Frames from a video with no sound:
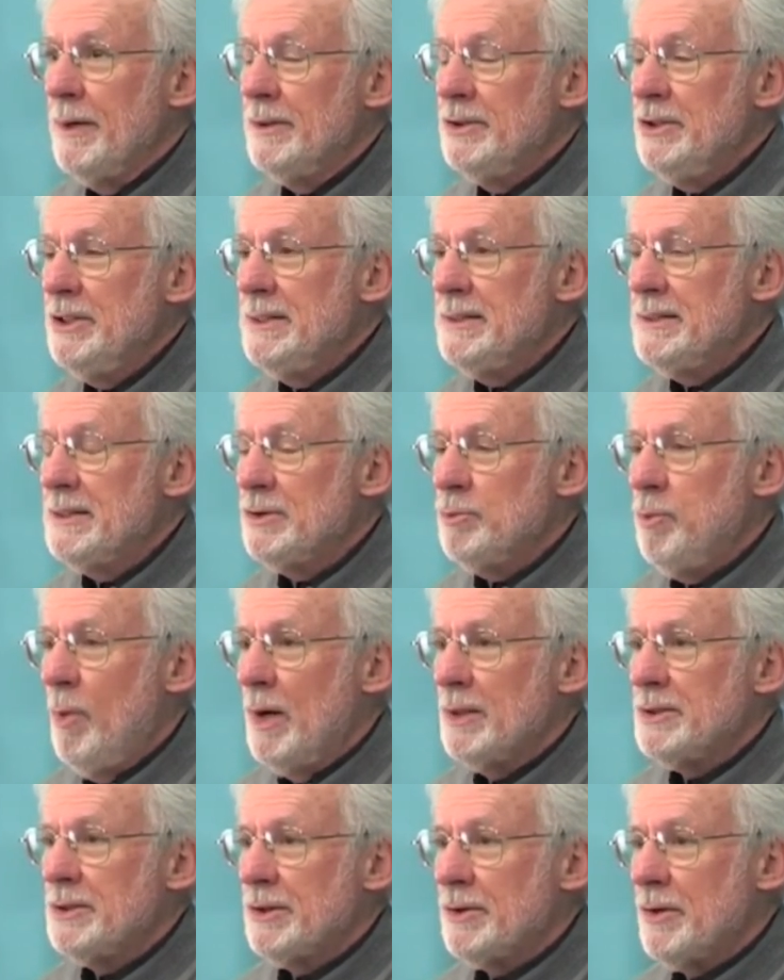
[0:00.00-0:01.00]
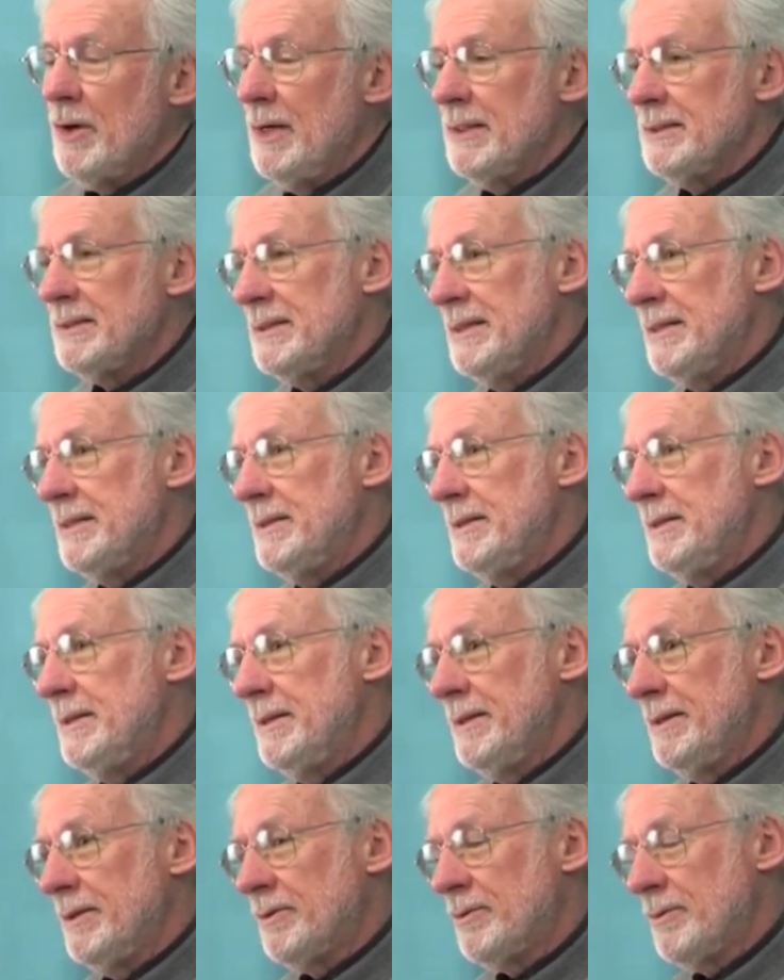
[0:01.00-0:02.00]
Jesus walks across the
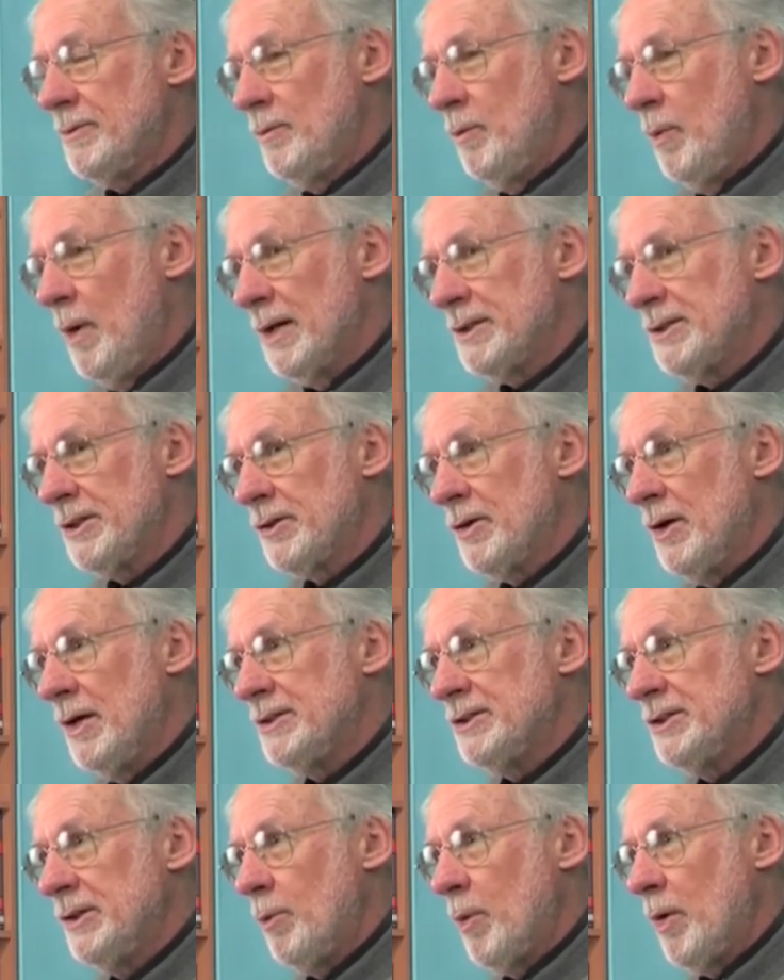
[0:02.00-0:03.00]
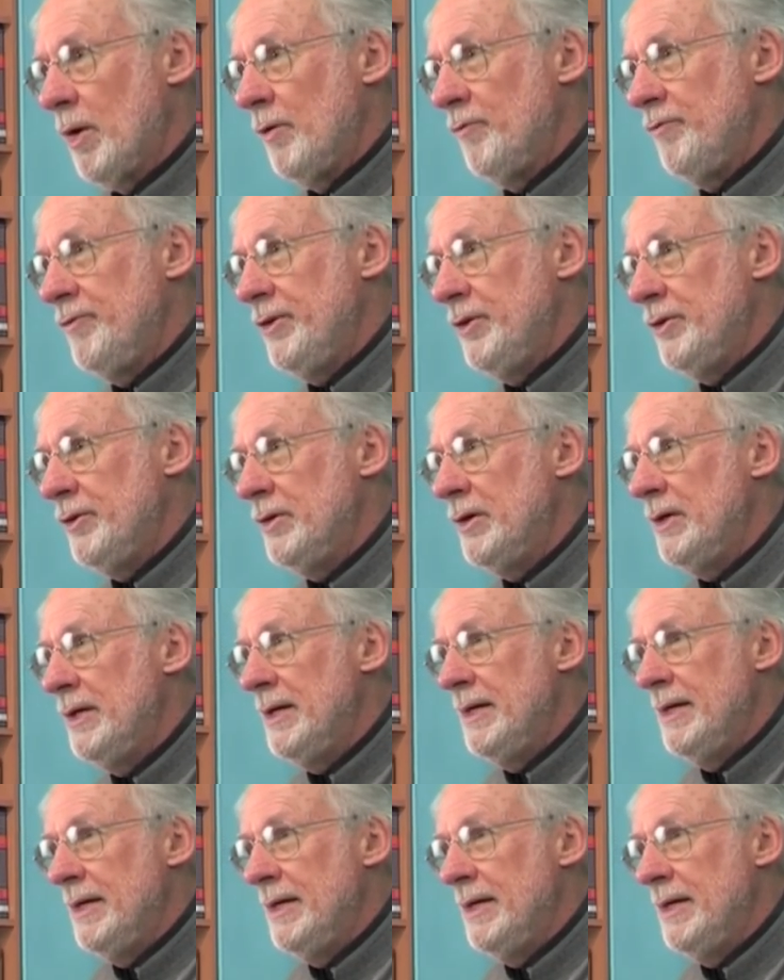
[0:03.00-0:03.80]
worldview,